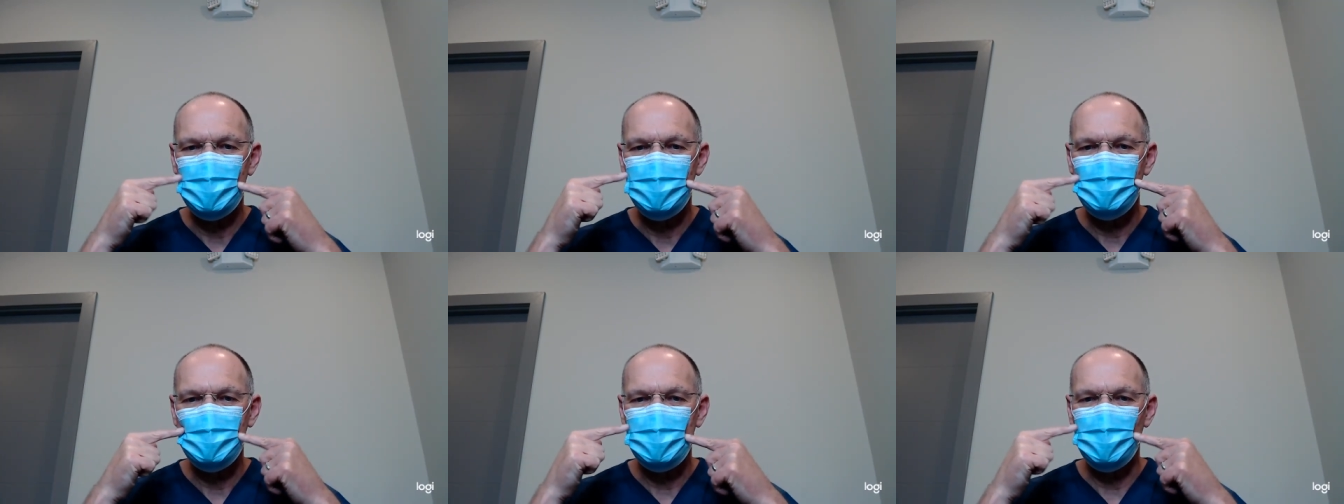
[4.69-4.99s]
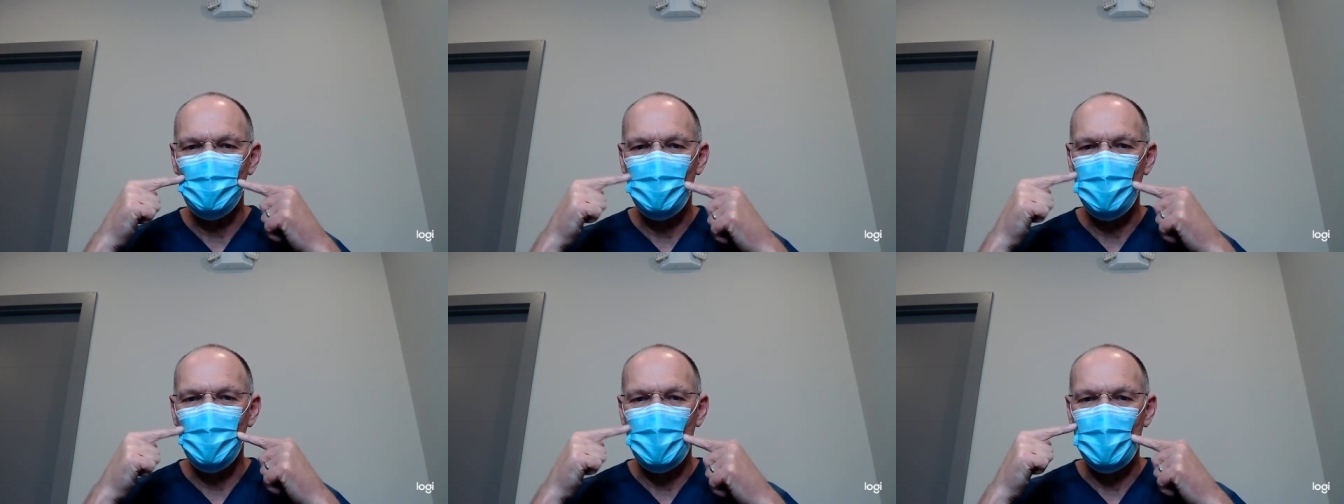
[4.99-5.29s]
to
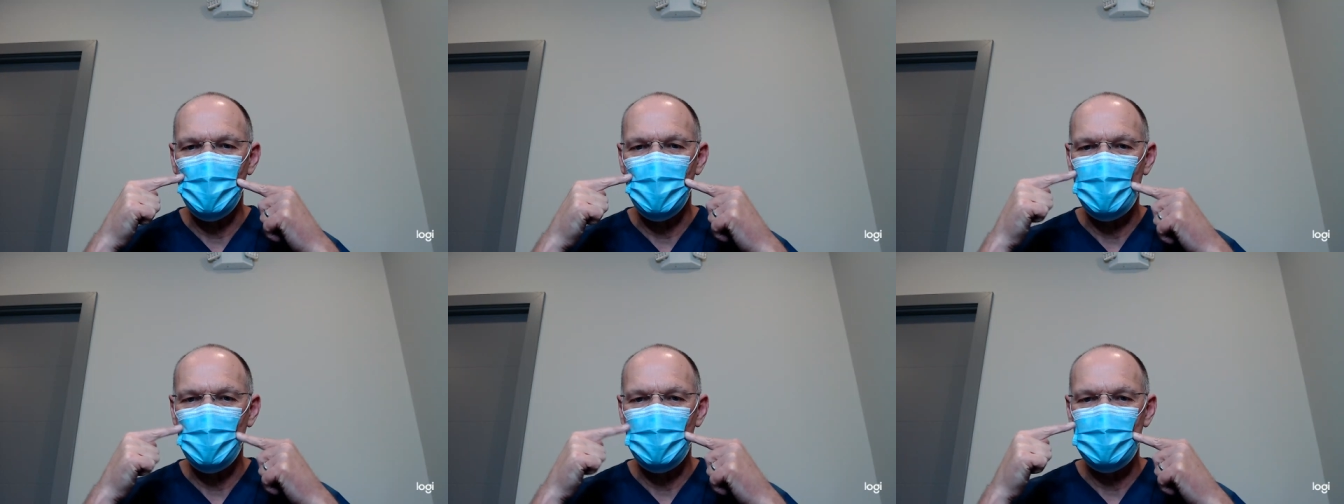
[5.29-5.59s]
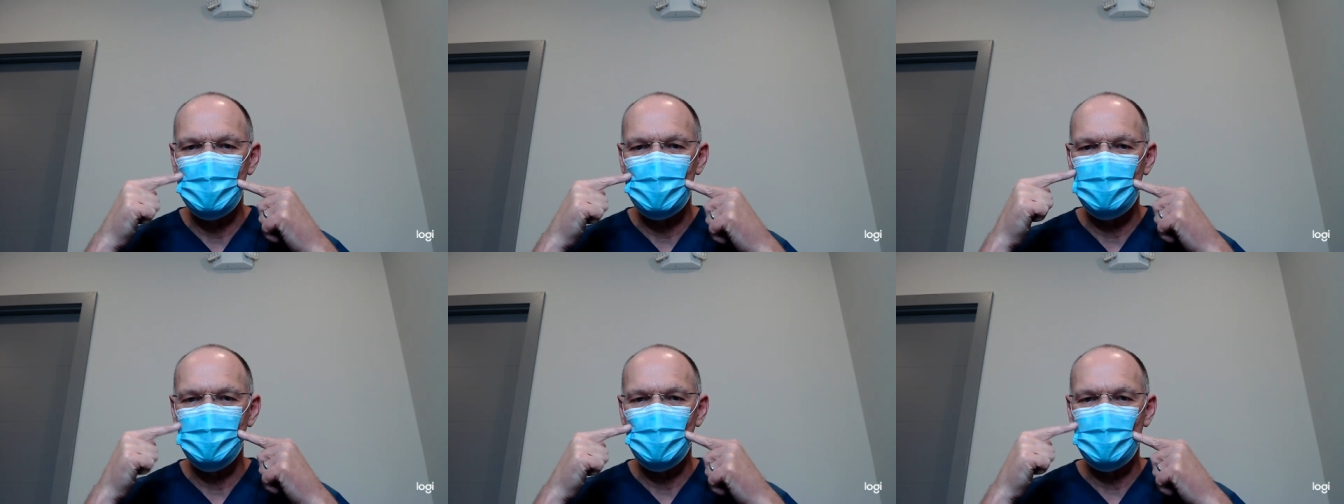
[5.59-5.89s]

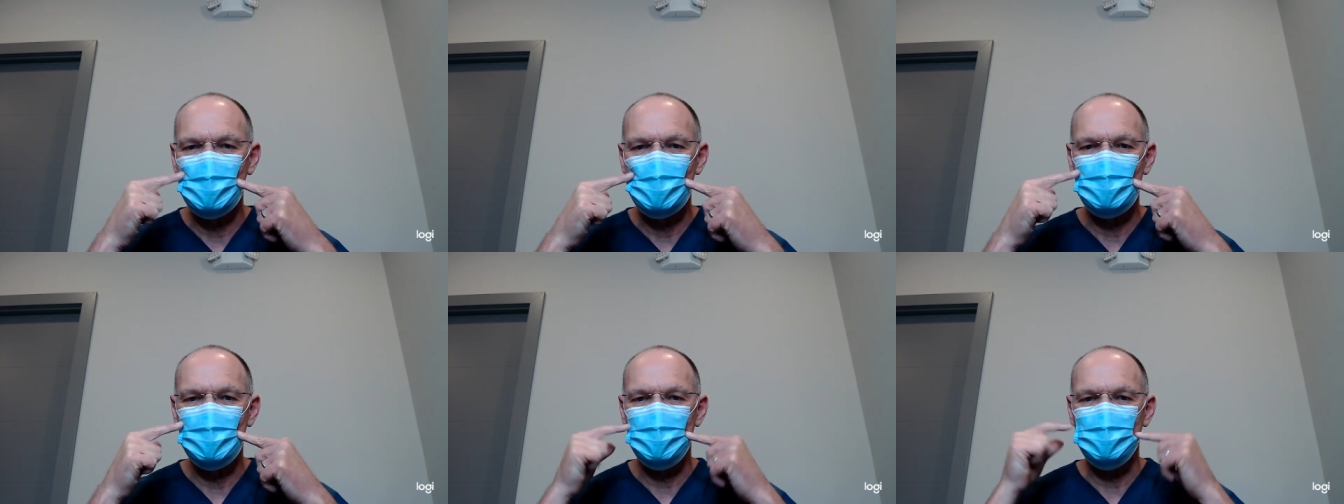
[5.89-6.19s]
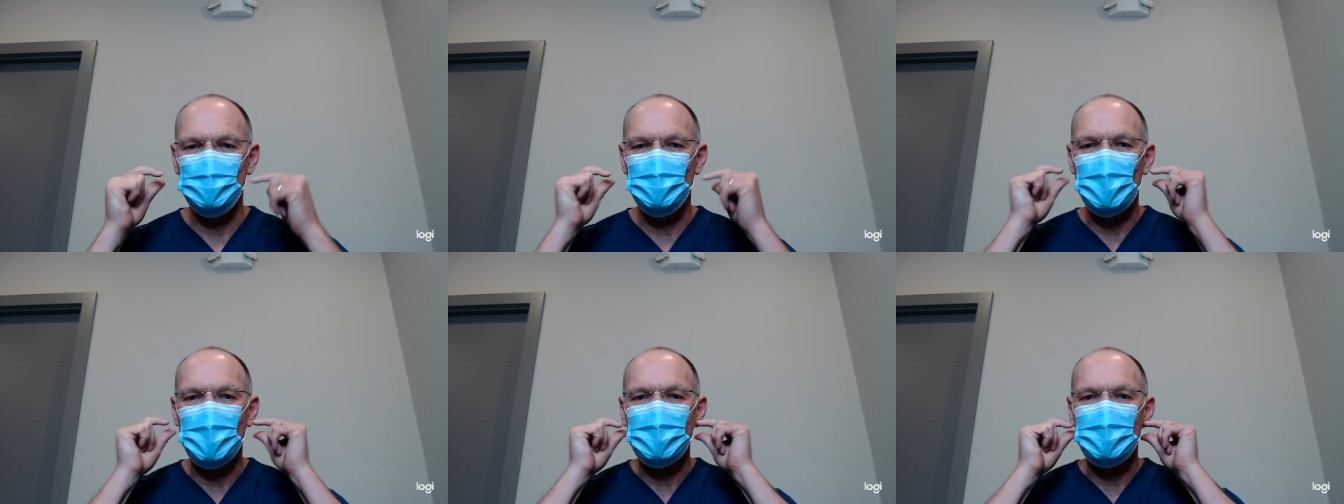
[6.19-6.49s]
wearing these
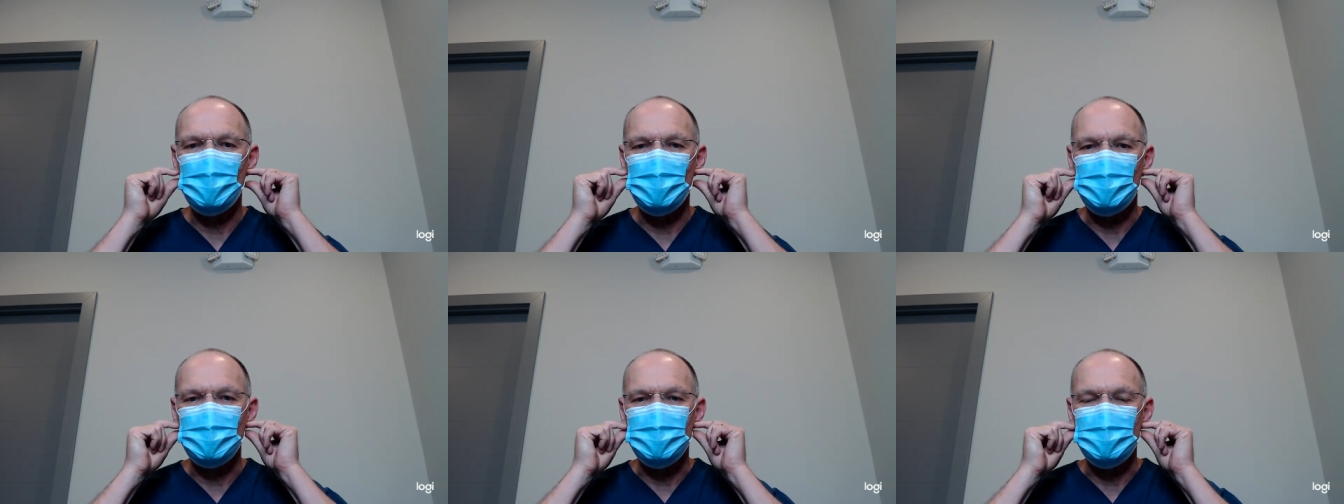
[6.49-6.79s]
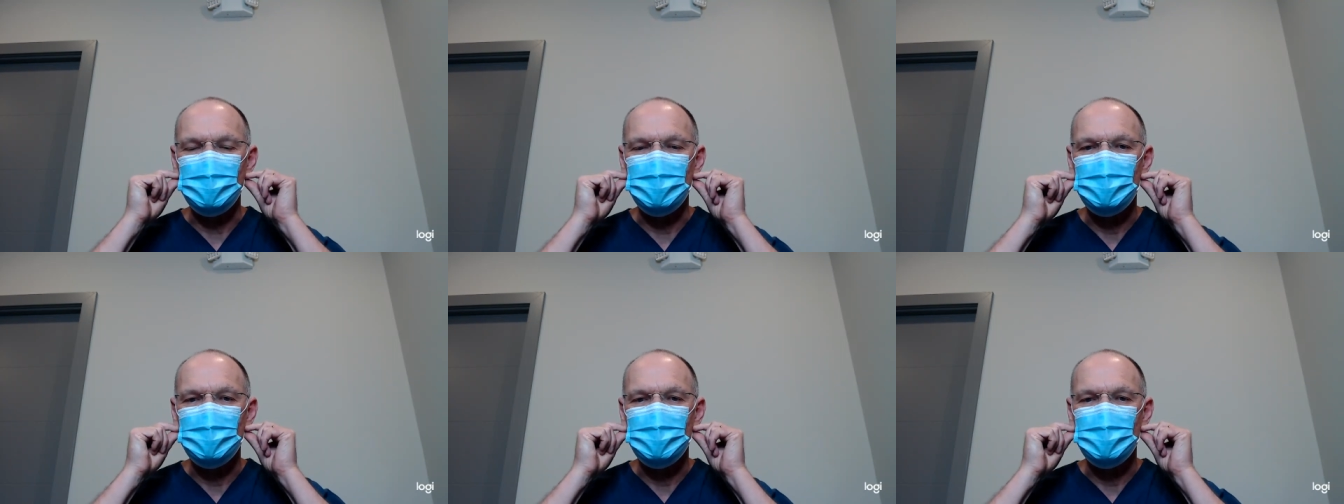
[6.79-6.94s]
regularly?